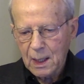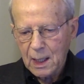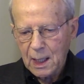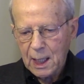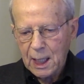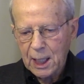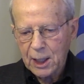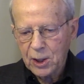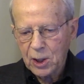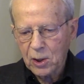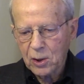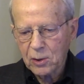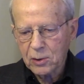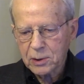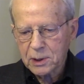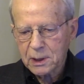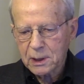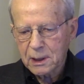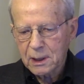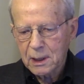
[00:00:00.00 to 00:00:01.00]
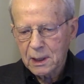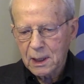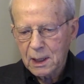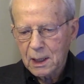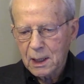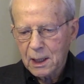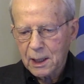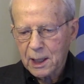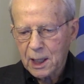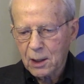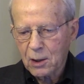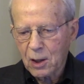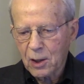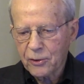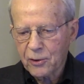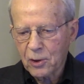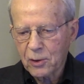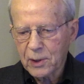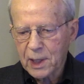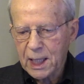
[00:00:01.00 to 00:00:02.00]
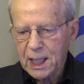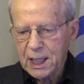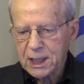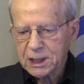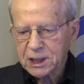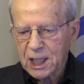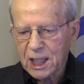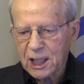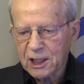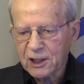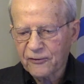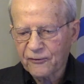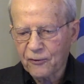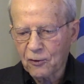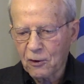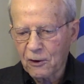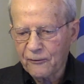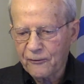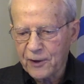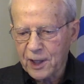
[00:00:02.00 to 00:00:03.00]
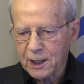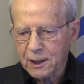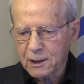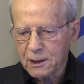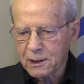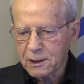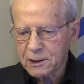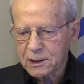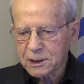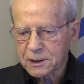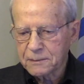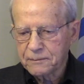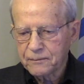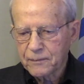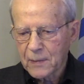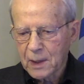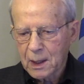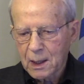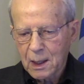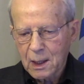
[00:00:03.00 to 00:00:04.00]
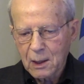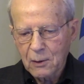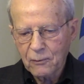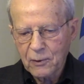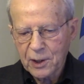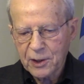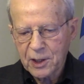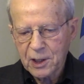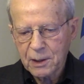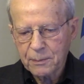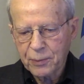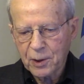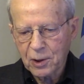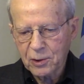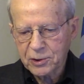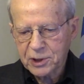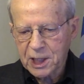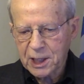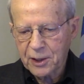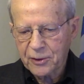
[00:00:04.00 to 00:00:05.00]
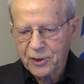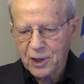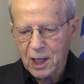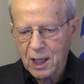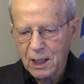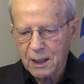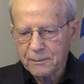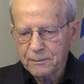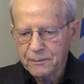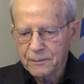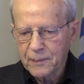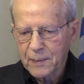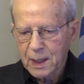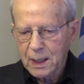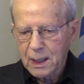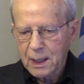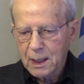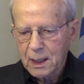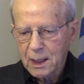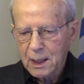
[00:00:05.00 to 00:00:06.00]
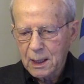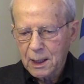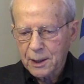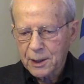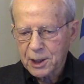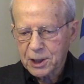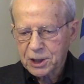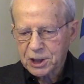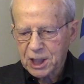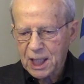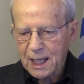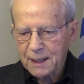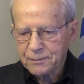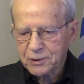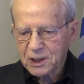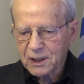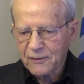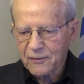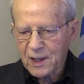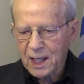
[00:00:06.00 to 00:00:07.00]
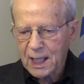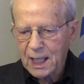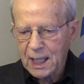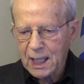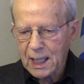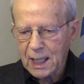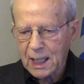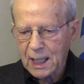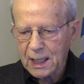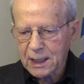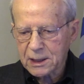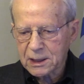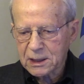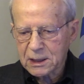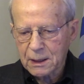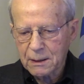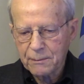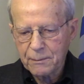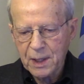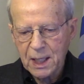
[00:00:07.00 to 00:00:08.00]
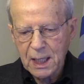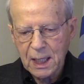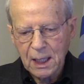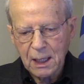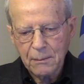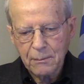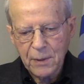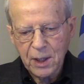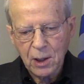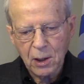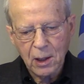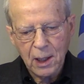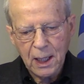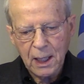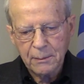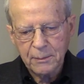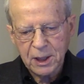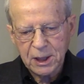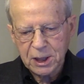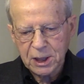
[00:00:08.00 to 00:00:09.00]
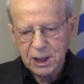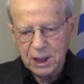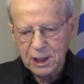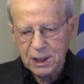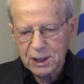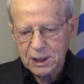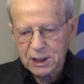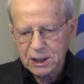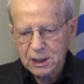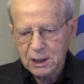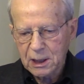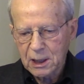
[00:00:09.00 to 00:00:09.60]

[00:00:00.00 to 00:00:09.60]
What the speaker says: and note that although each has 4 fingers with an opposing thumb, the shapes of the hands, being mirror images,